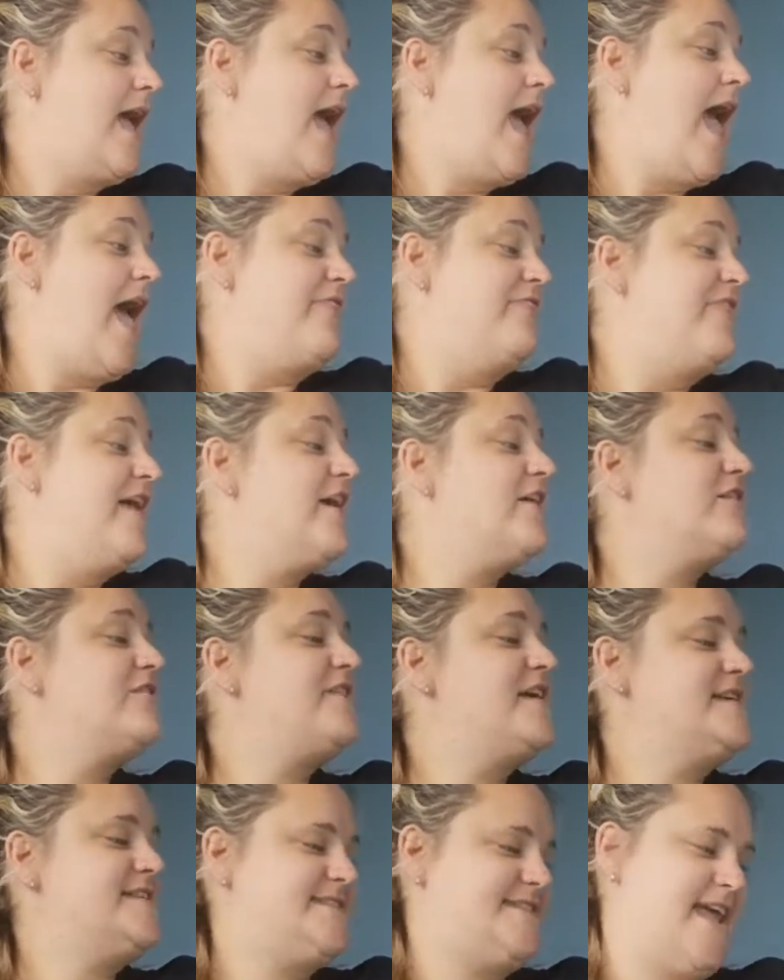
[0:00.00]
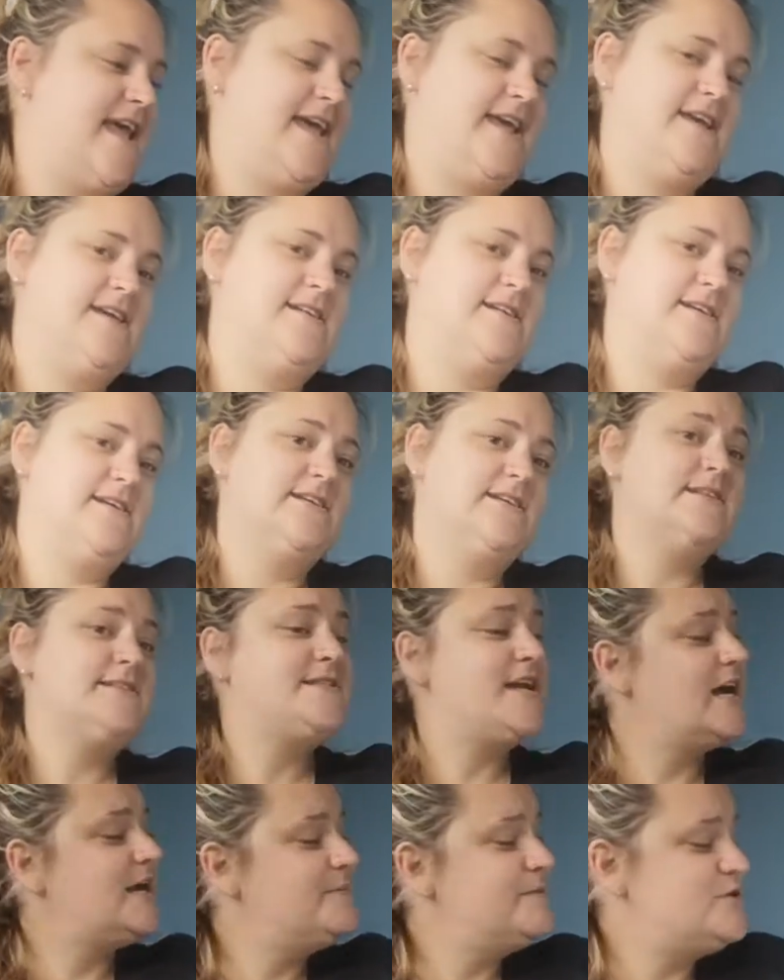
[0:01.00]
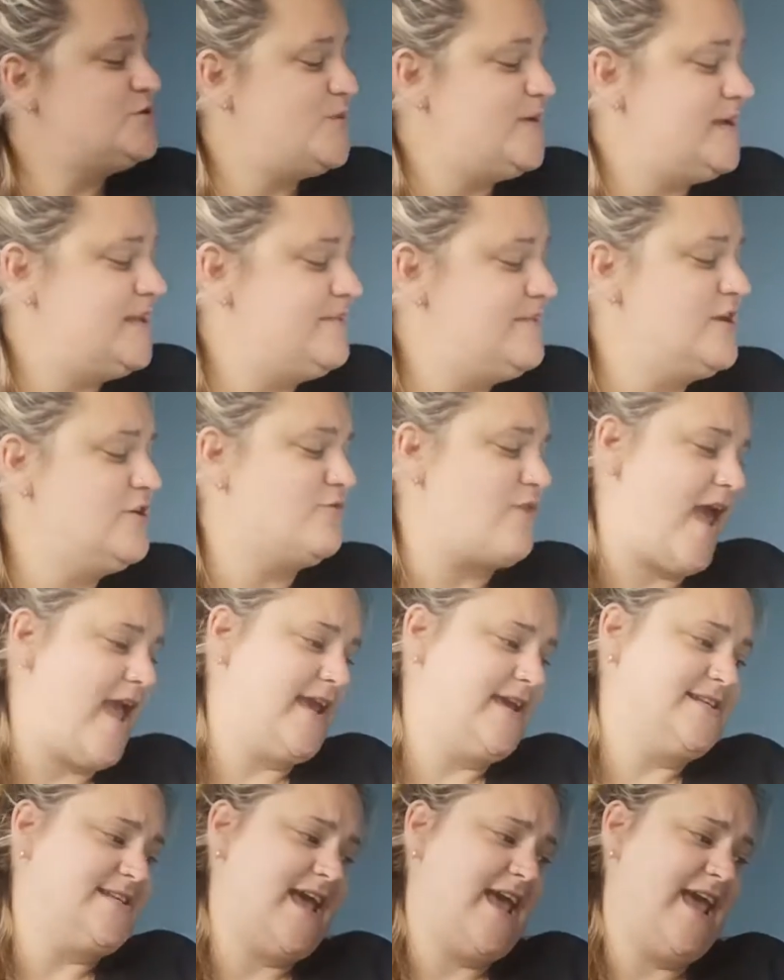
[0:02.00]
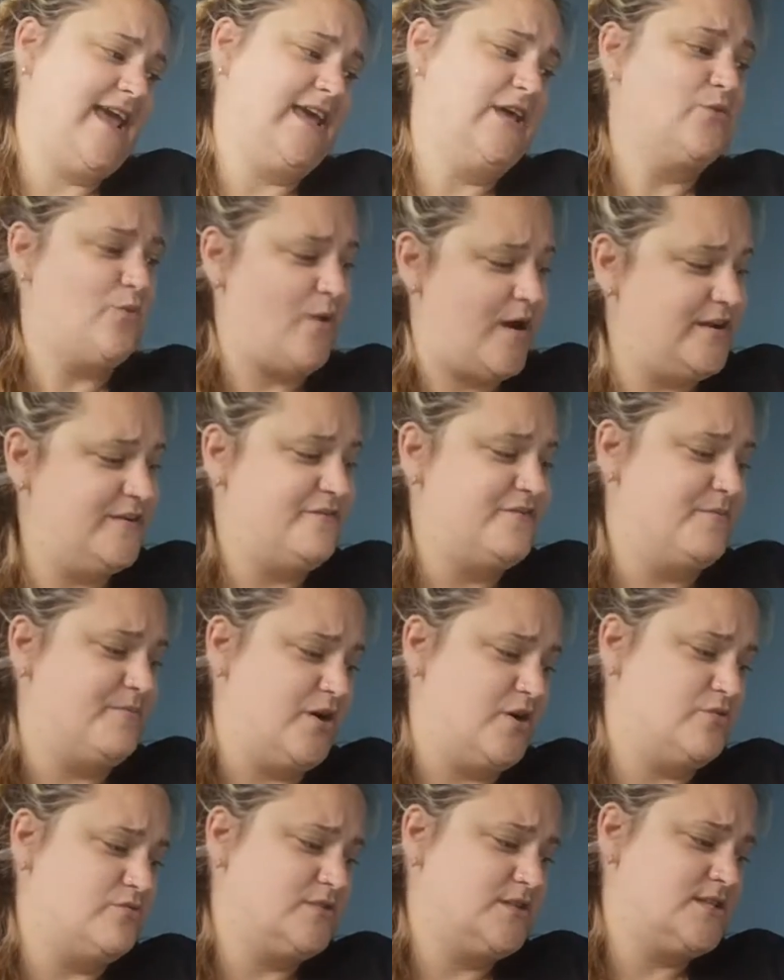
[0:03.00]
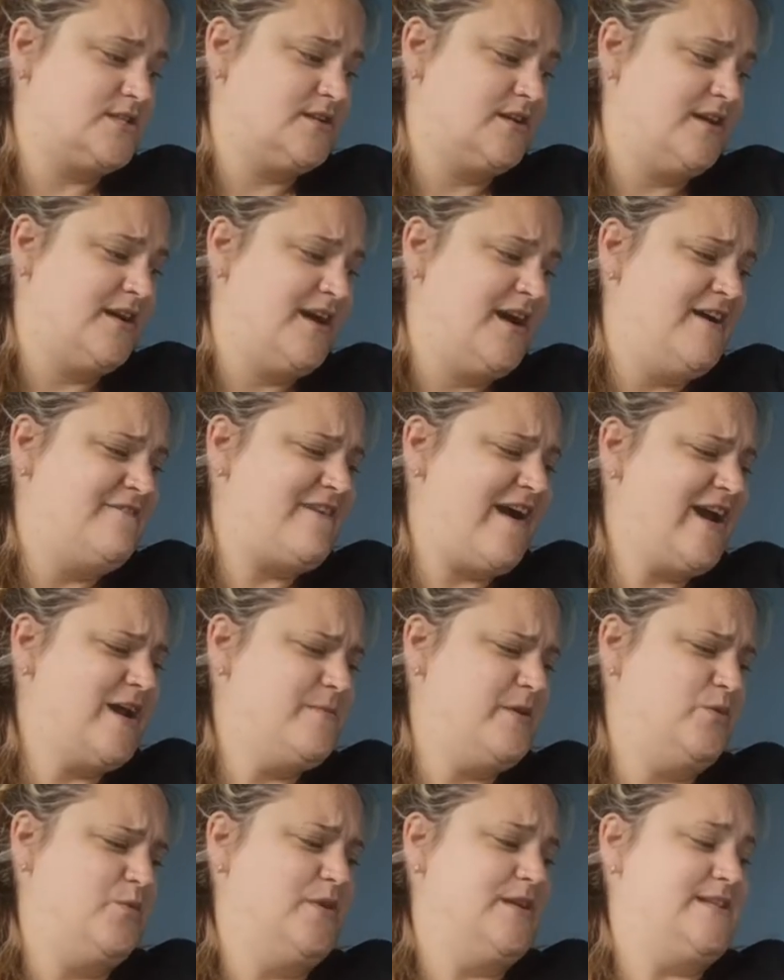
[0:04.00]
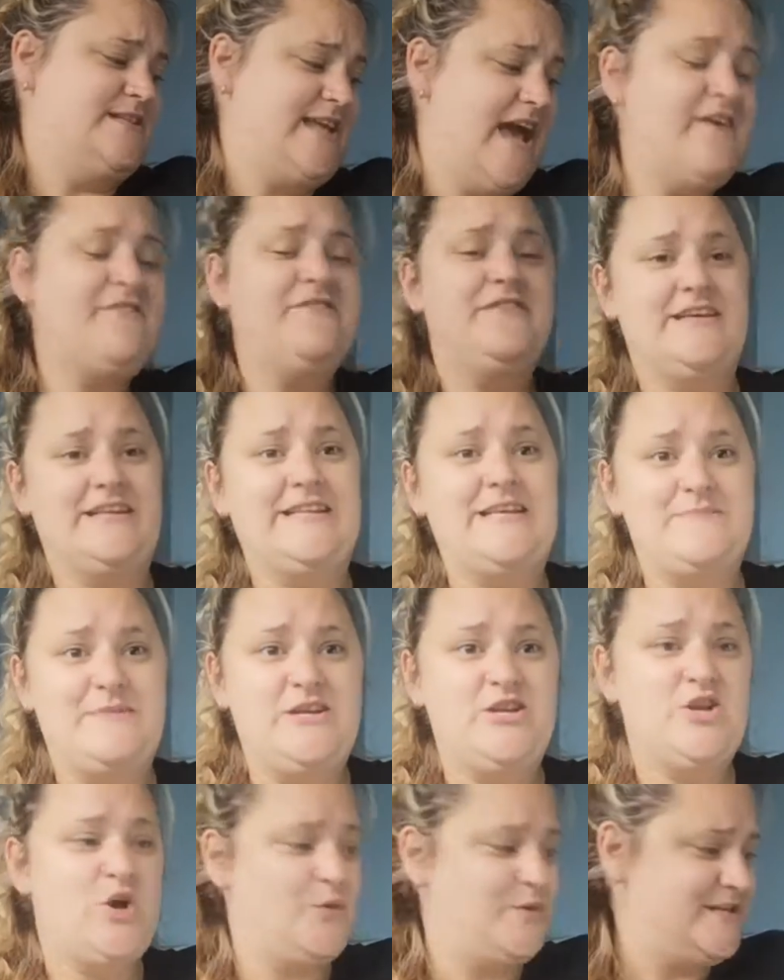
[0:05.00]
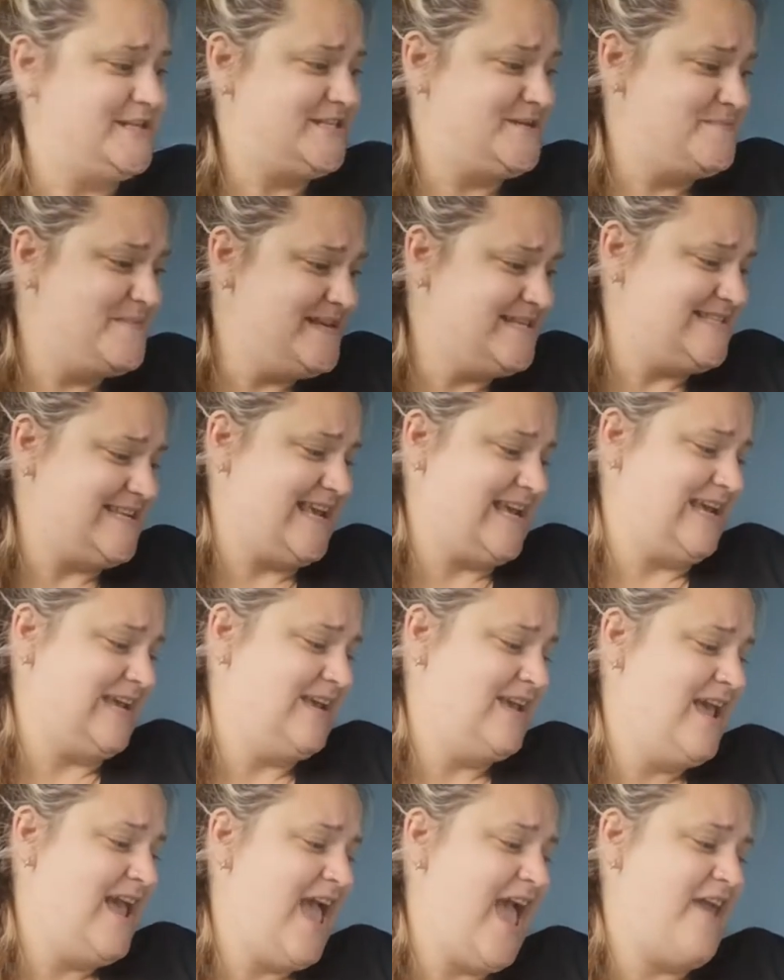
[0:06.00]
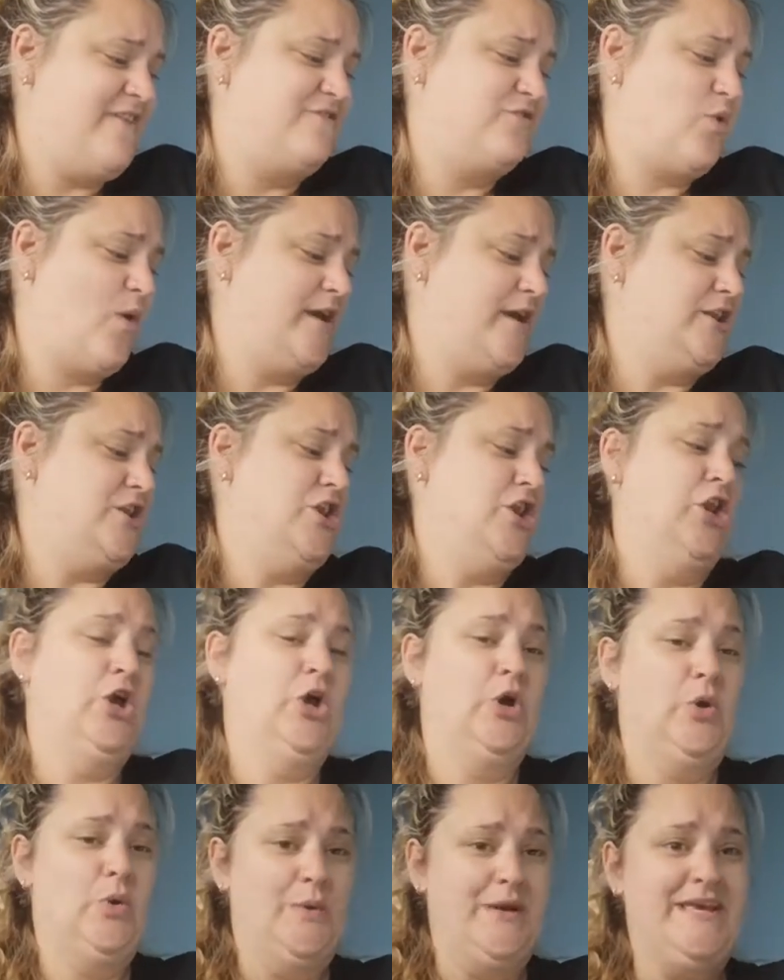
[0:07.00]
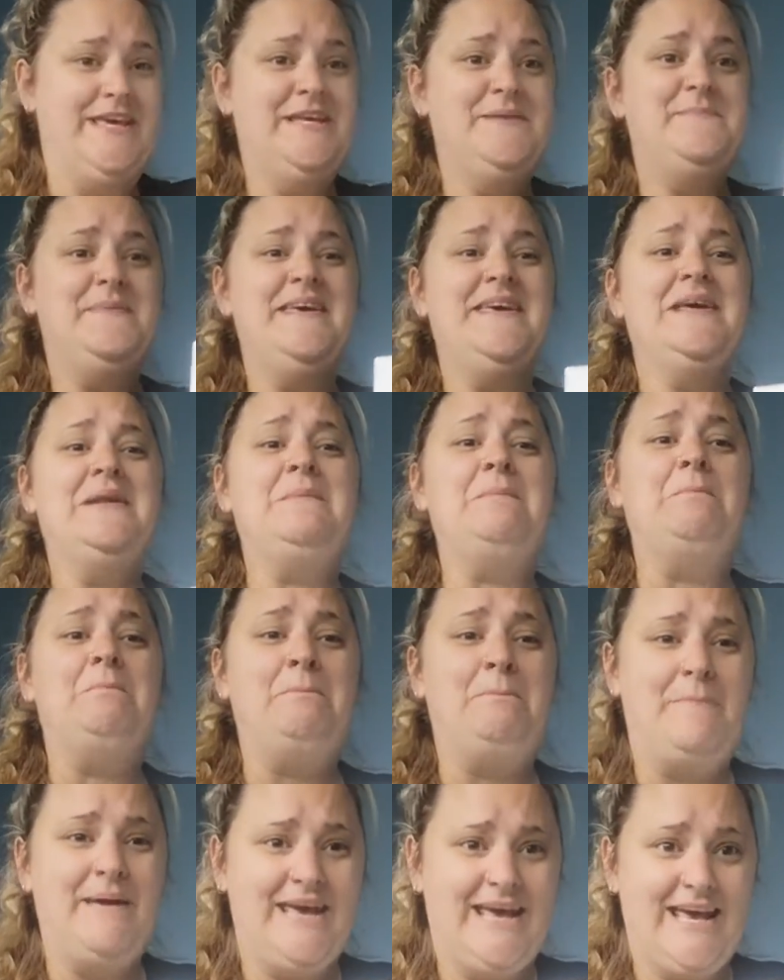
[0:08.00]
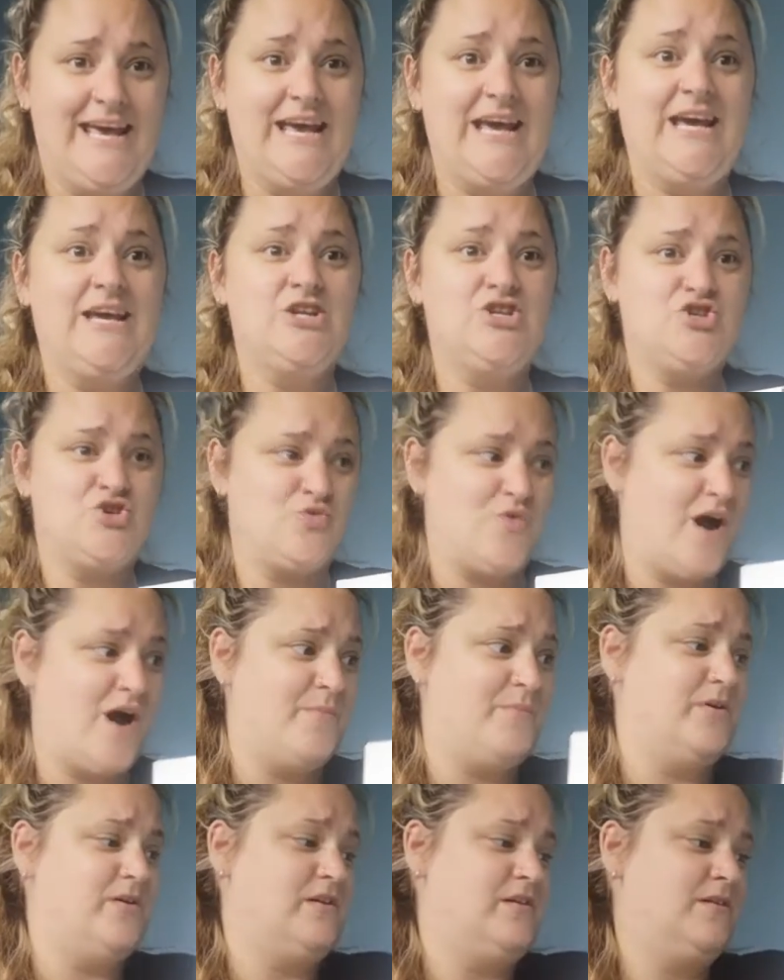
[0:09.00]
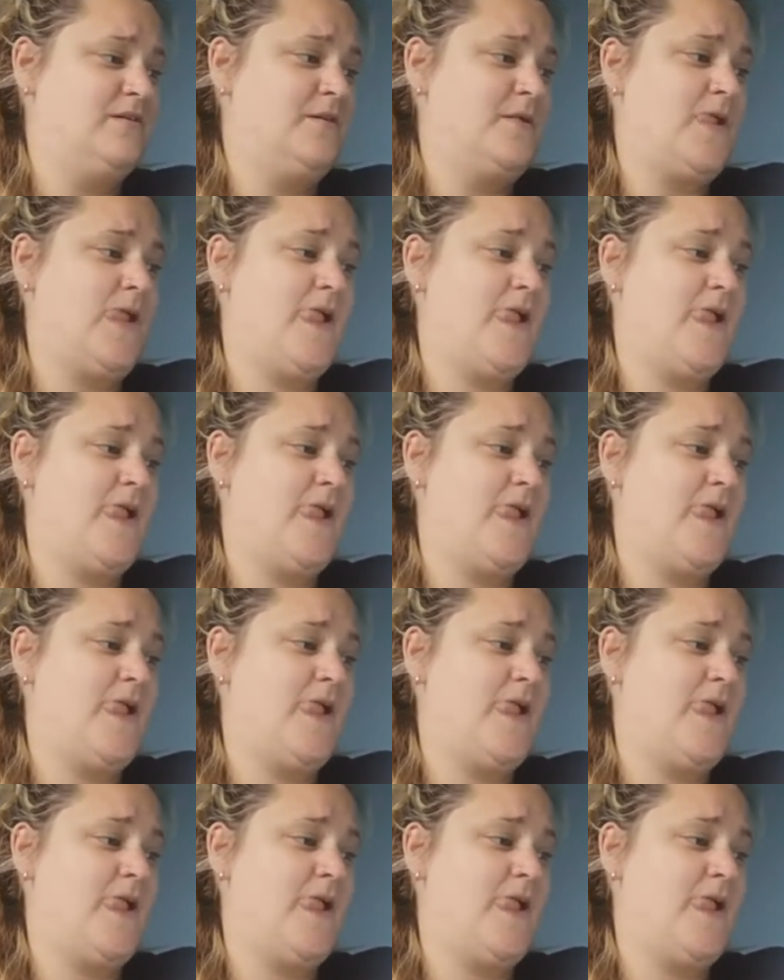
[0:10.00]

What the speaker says: And there they stayed, stuck between the orangutan and one of the boats. Firemen would definitely be noticed missing, and Floyd knew he'd be in big trouble.